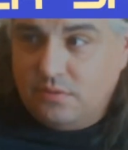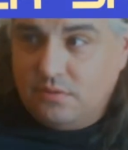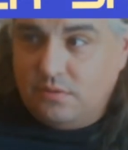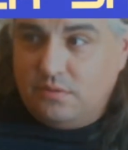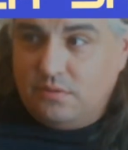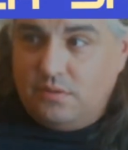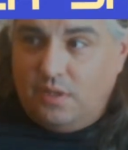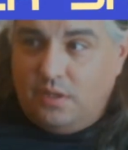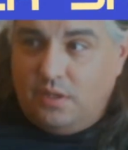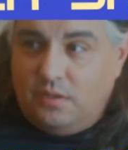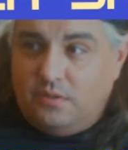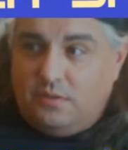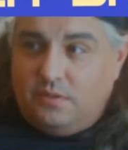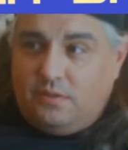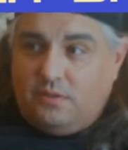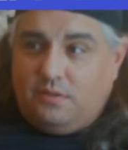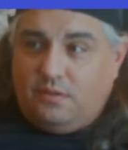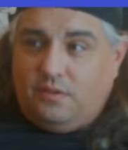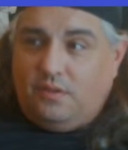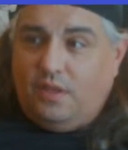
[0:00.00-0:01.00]
then
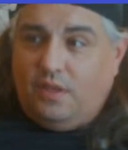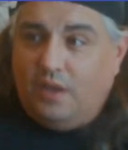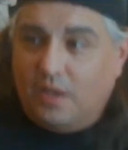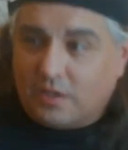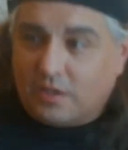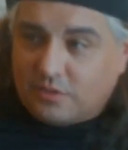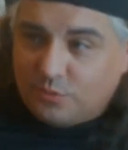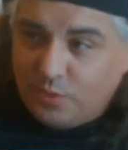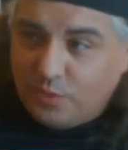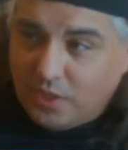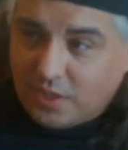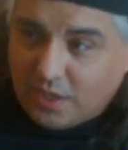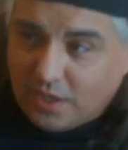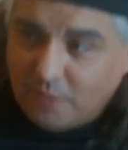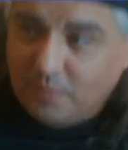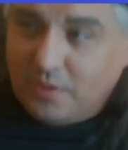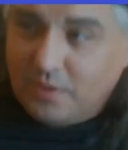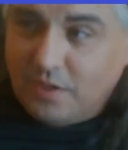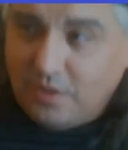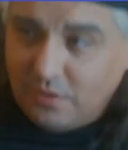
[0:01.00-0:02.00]
the next week I'm
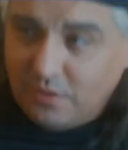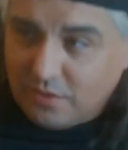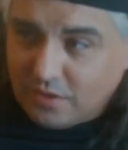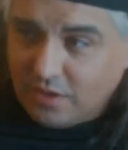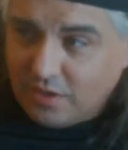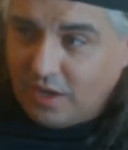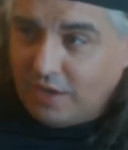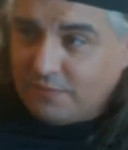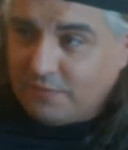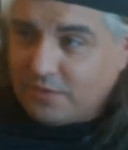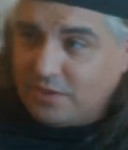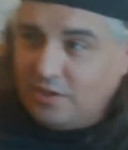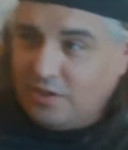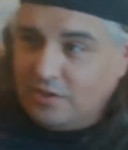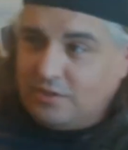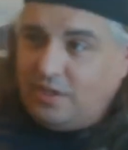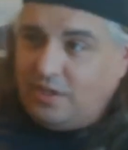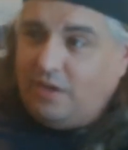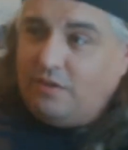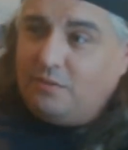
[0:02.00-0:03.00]
either going to have to cut
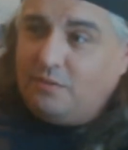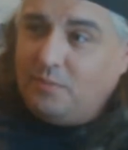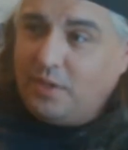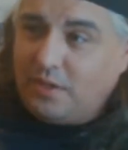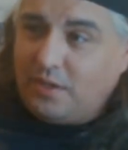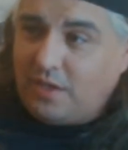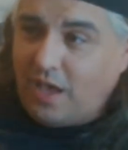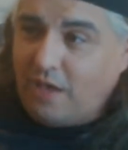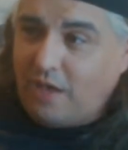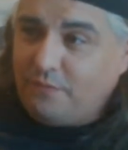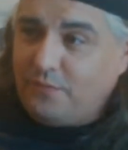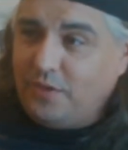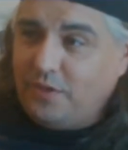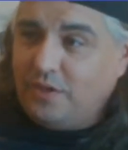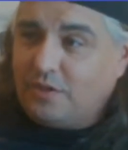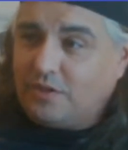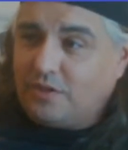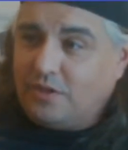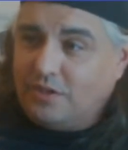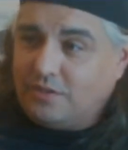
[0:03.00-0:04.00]
down on my caffeine
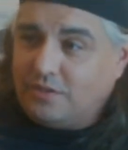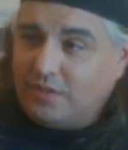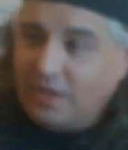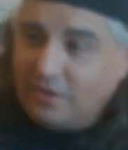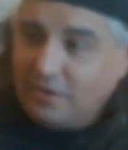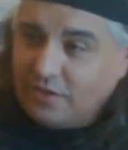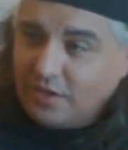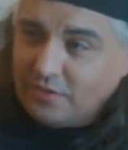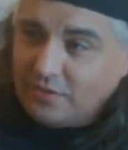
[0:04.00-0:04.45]
or cut down on